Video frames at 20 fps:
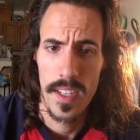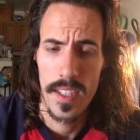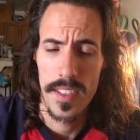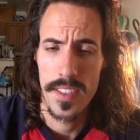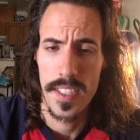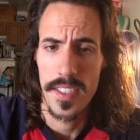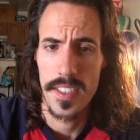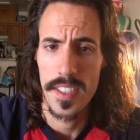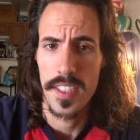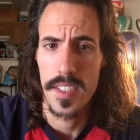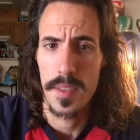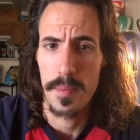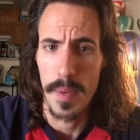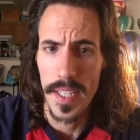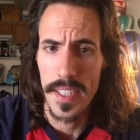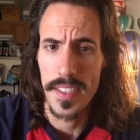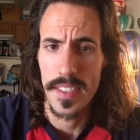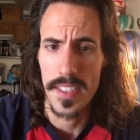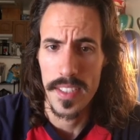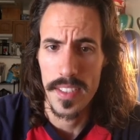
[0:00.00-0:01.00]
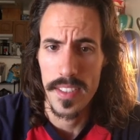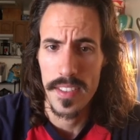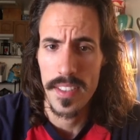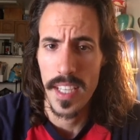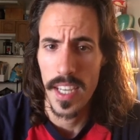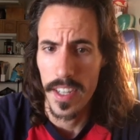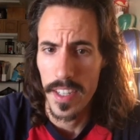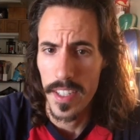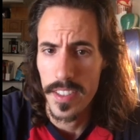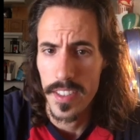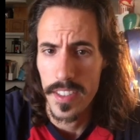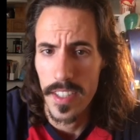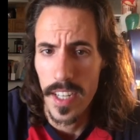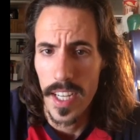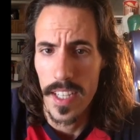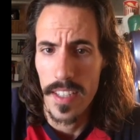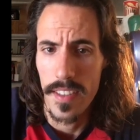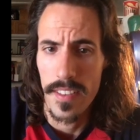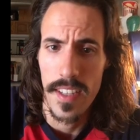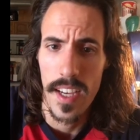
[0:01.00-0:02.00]
Sissy Spacek's character
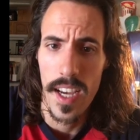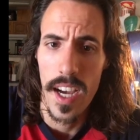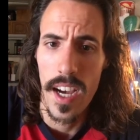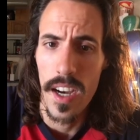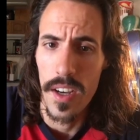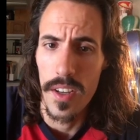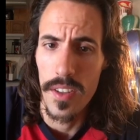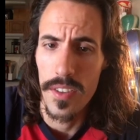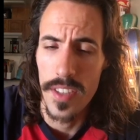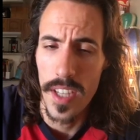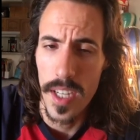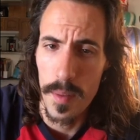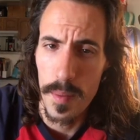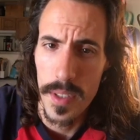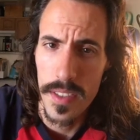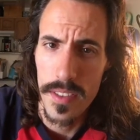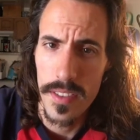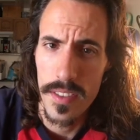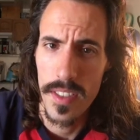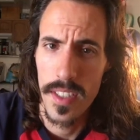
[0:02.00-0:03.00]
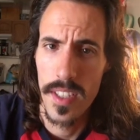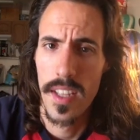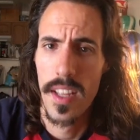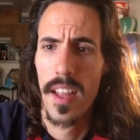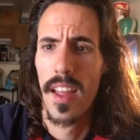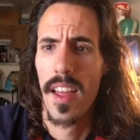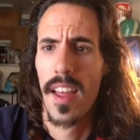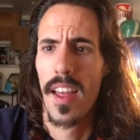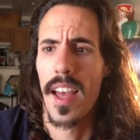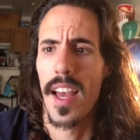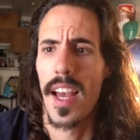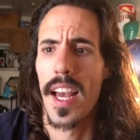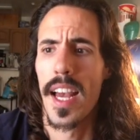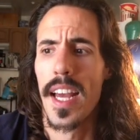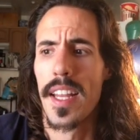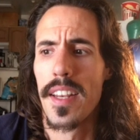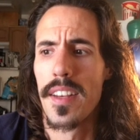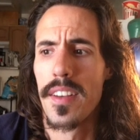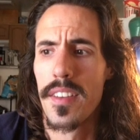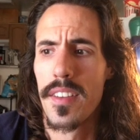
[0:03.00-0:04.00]
has Alzheimer's,
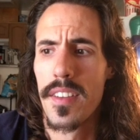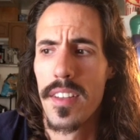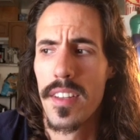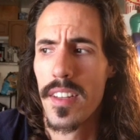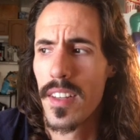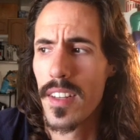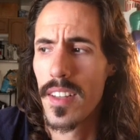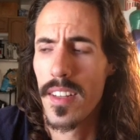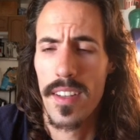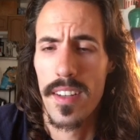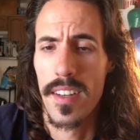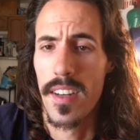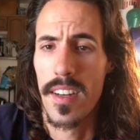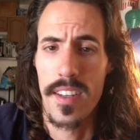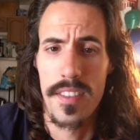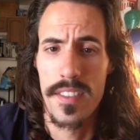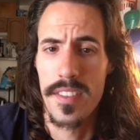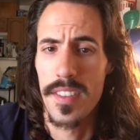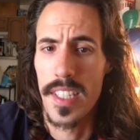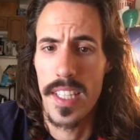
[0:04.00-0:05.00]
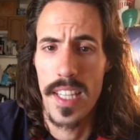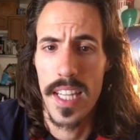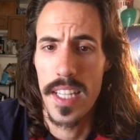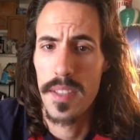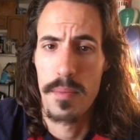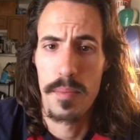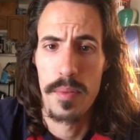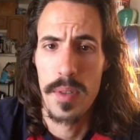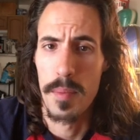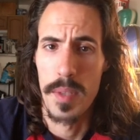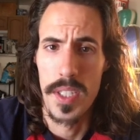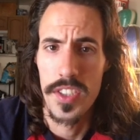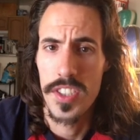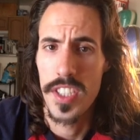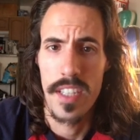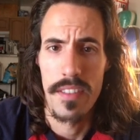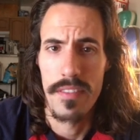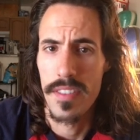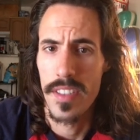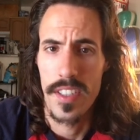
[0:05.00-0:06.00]
and honestly, that's pretty much
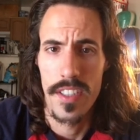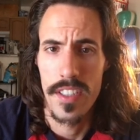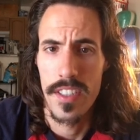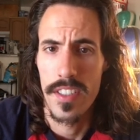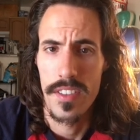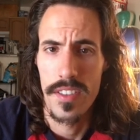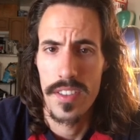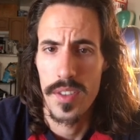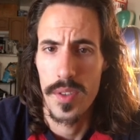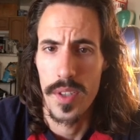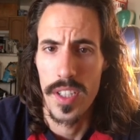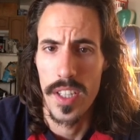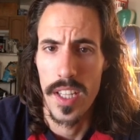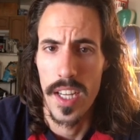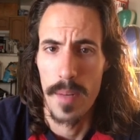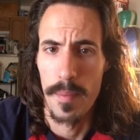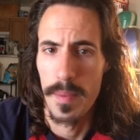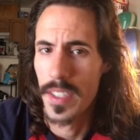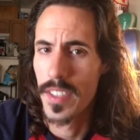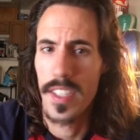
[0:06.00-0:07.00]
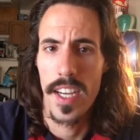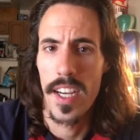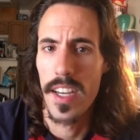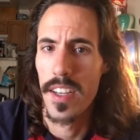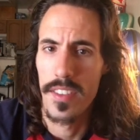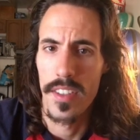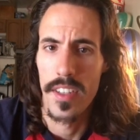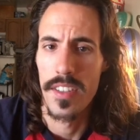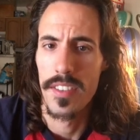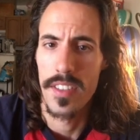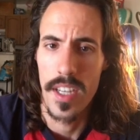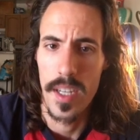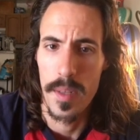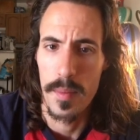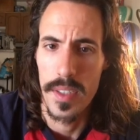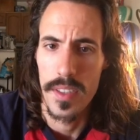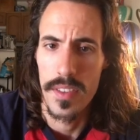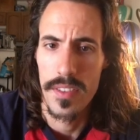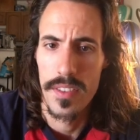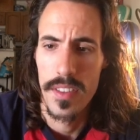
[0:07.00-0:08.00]
it for her storyline. She has
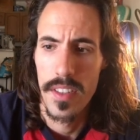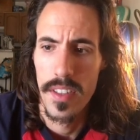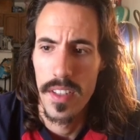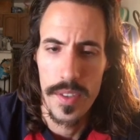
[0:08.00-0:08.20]
Alzheimer's.